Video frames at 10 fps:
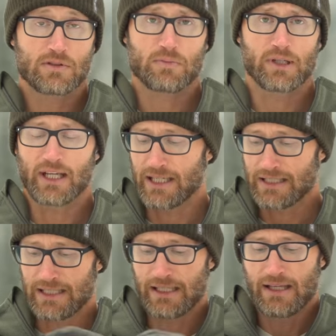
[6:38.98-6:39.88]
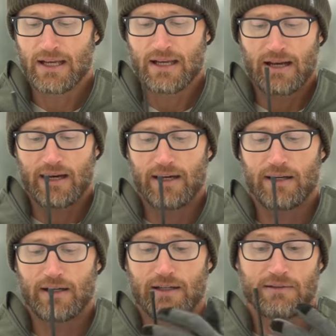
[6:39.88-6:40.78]
It's pretty handy.
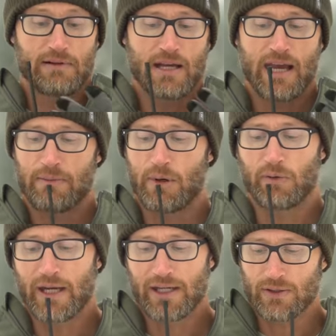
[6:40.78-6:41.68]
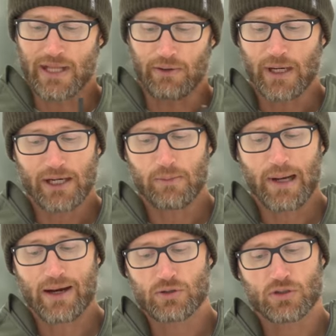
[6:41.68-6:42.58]
Uh, had my radio in that radio
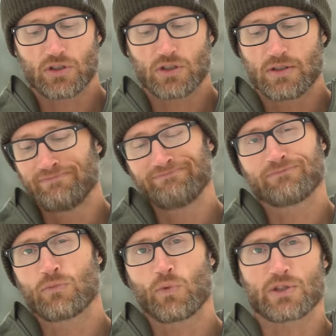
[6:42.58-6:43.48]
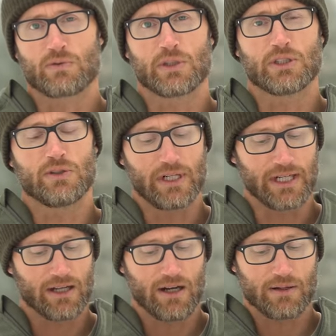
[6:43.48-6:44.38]
pouch, wasn't really doing
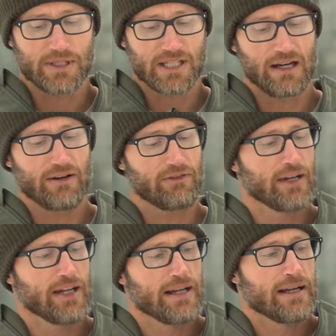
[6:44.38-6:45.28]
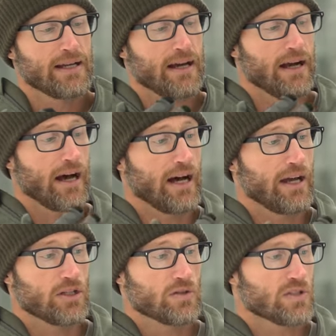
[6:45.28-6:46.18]
any comm stuff. I
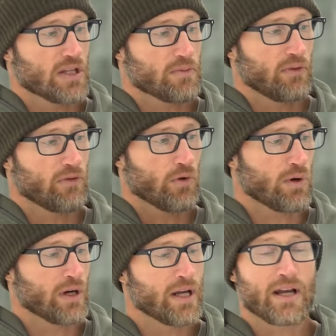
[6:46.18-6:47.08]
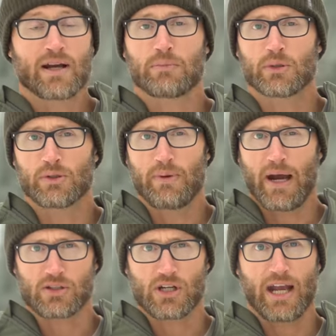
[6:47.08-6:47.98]
had used this before, pulled the
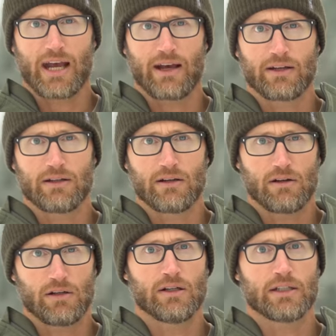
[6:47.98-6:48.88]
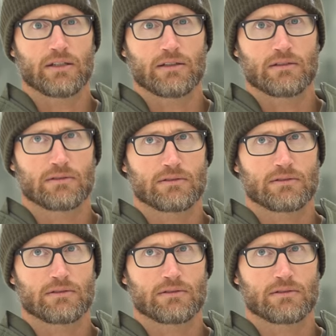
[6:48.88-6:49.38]
pouch I had on